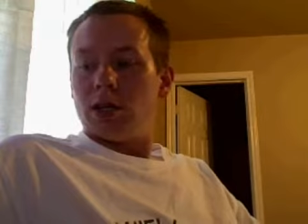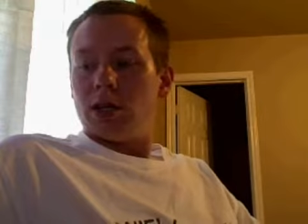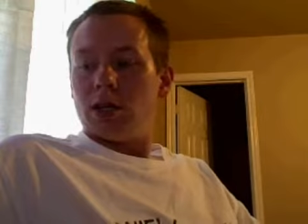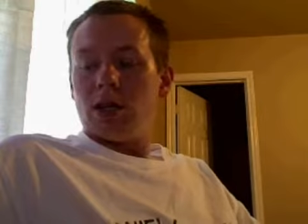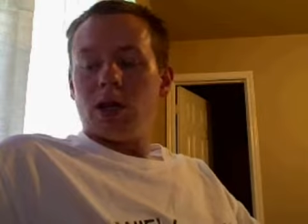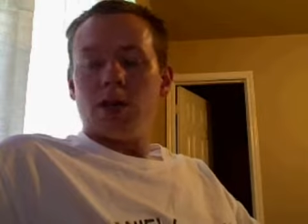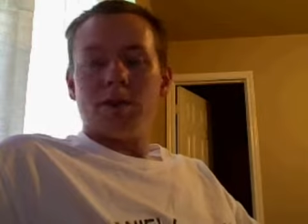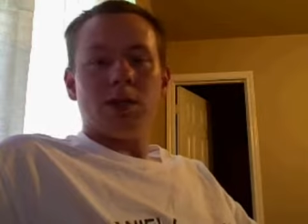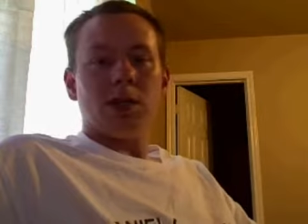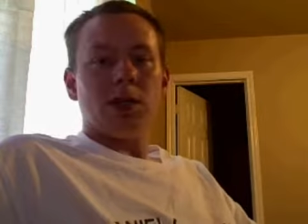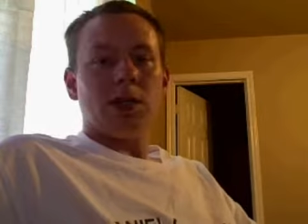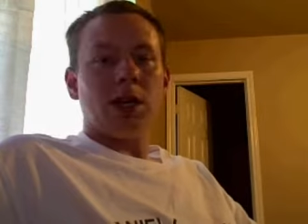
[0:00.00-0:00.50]

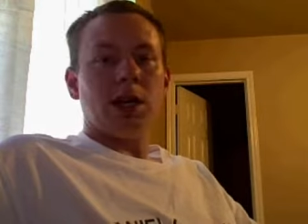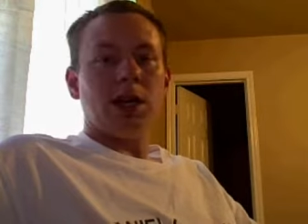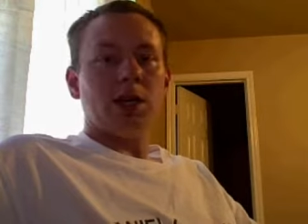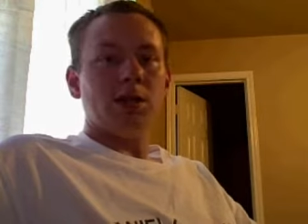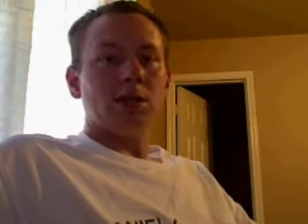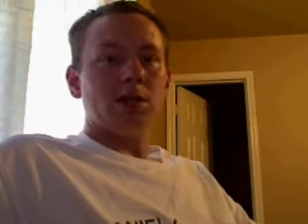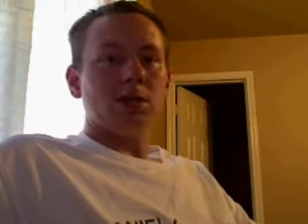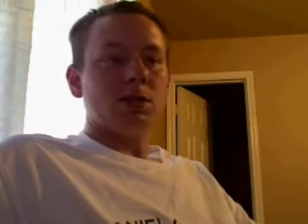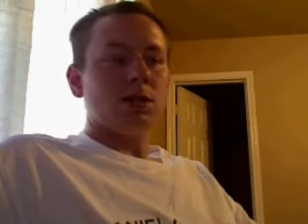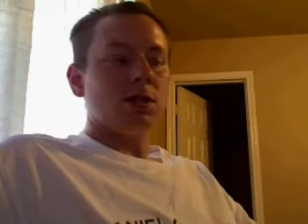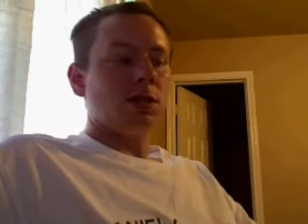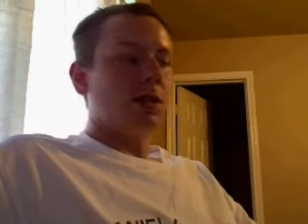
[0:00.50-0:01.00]
of the
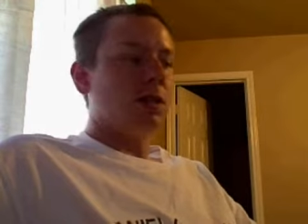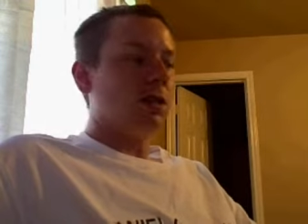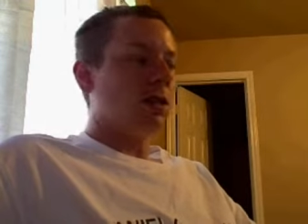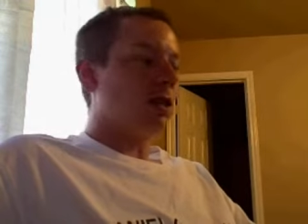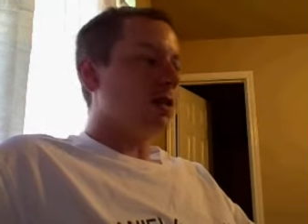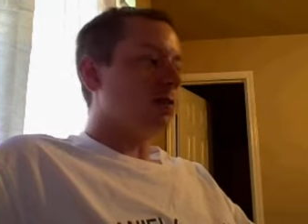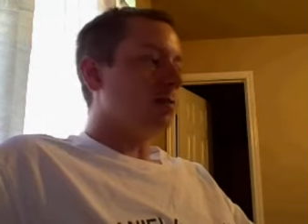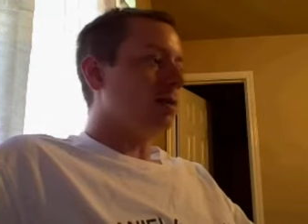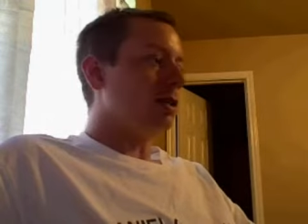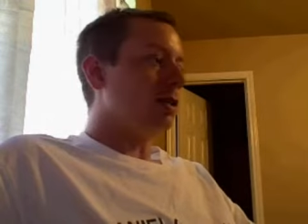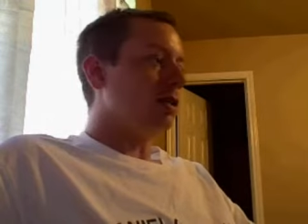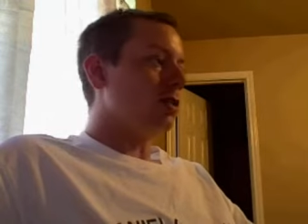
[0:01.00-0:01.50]
dangers that
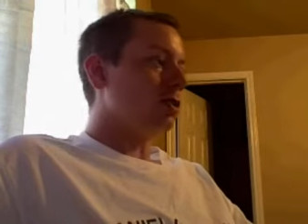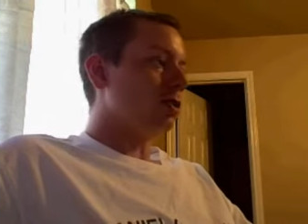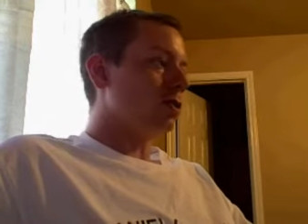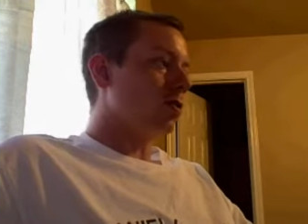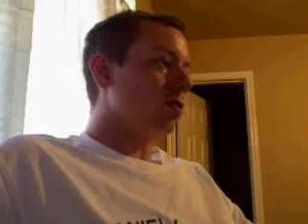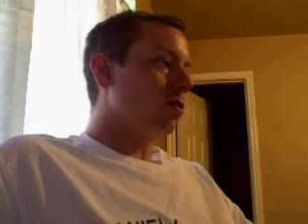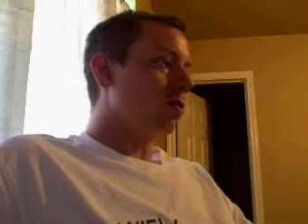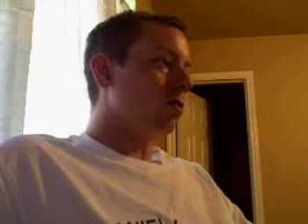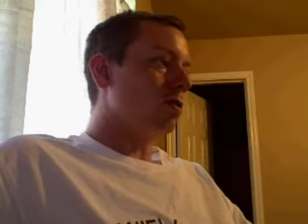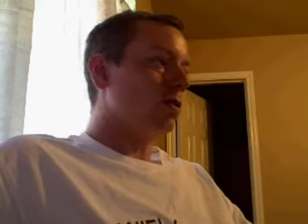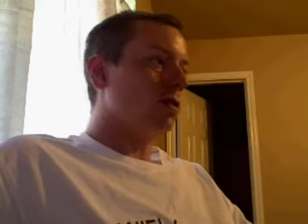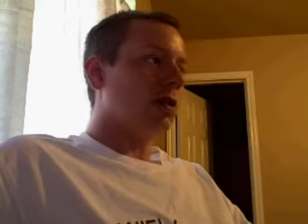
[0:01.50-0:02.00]
are being
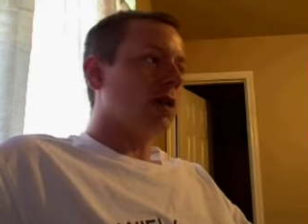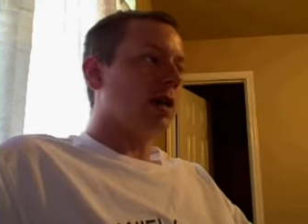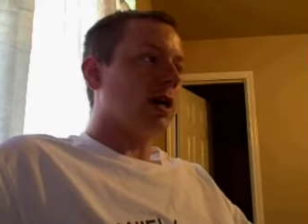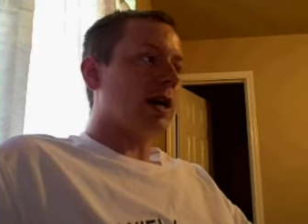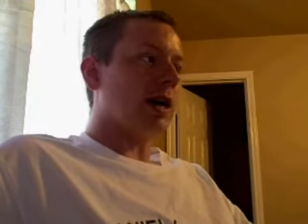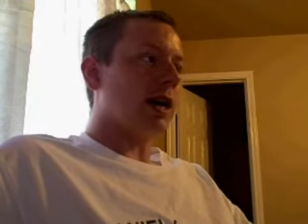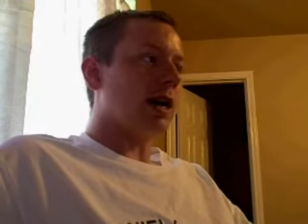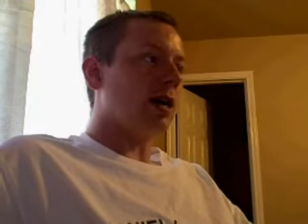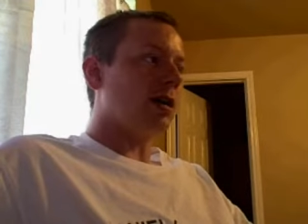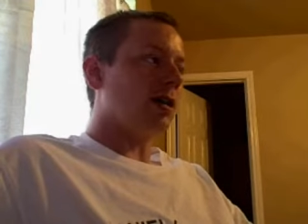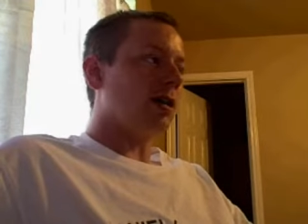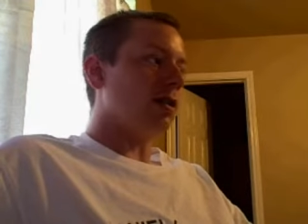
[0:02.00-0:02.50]
so
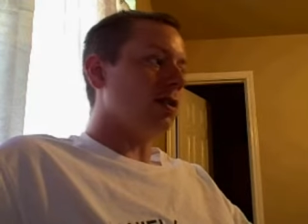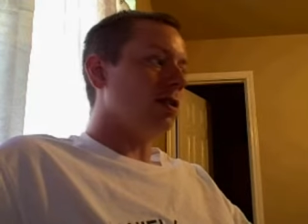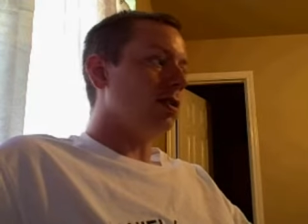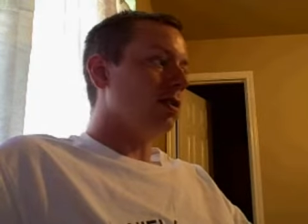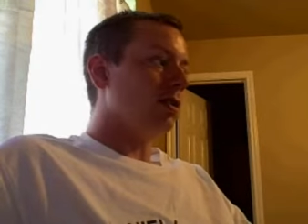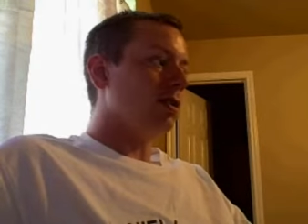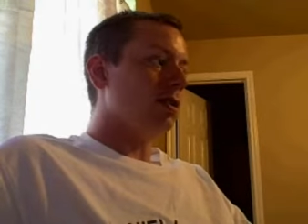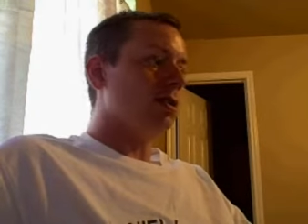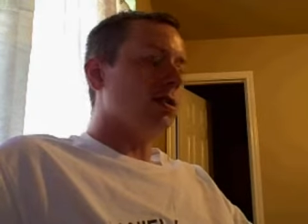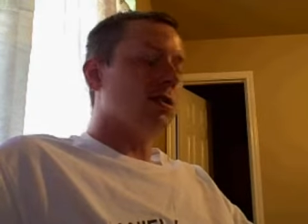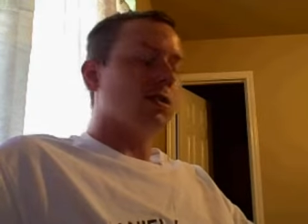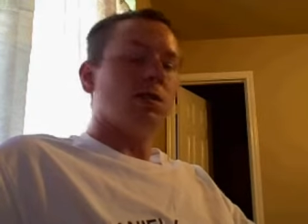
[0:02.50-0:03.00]
highly
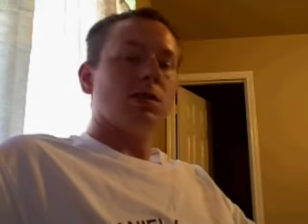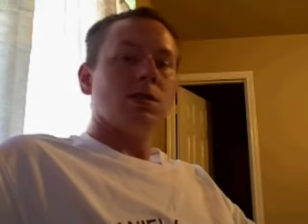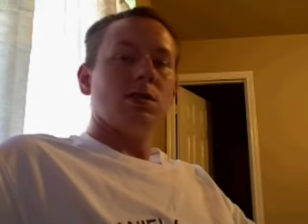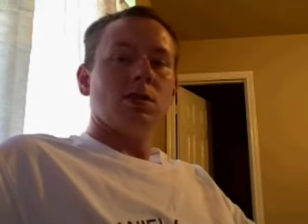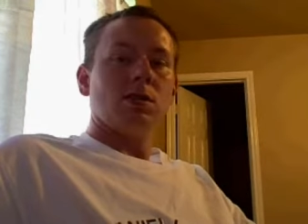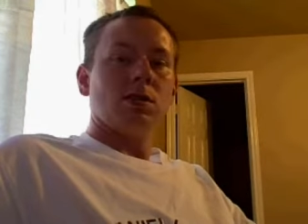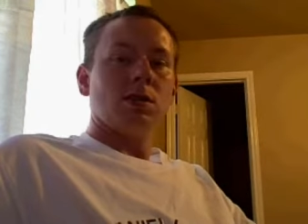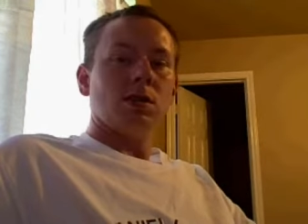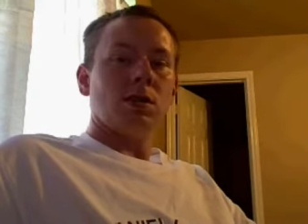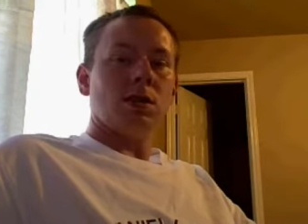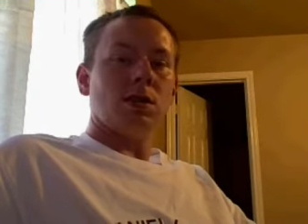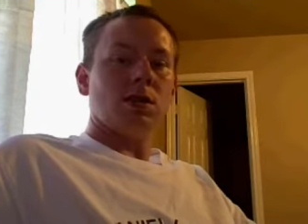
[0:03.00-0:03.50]

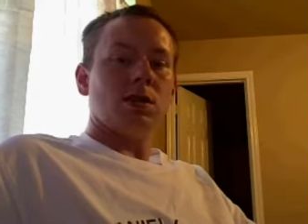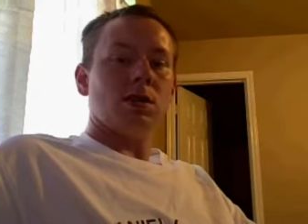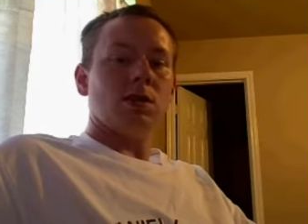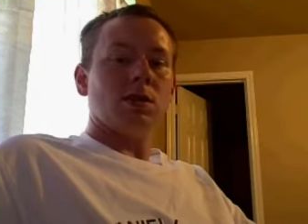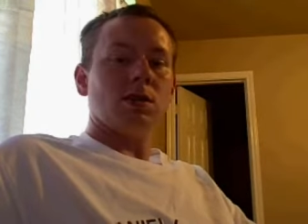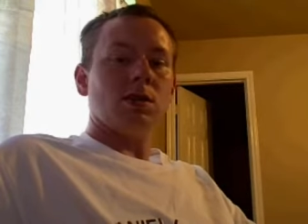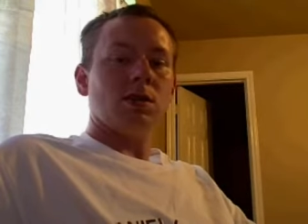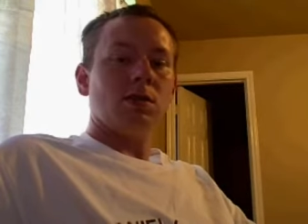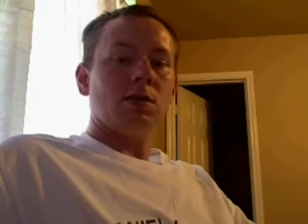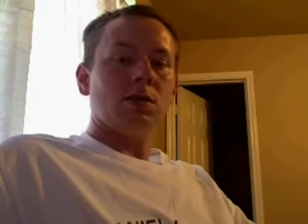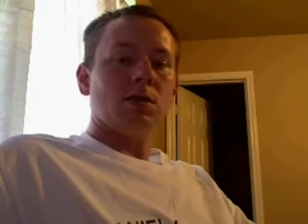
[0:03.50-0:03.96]
uh,